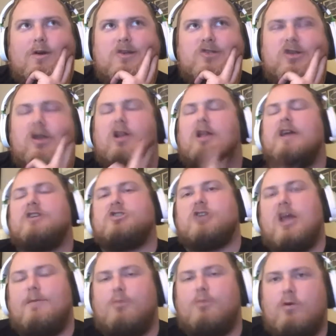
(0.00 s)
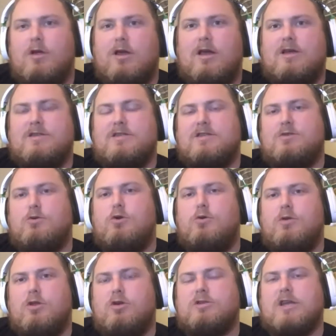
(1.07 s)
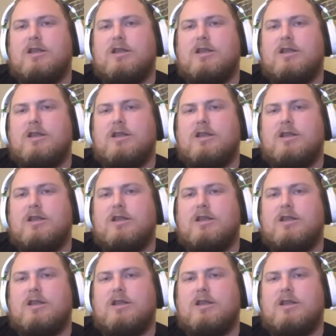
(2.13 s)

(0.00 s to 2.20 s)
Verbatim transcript: Clase Claypool is who it looks like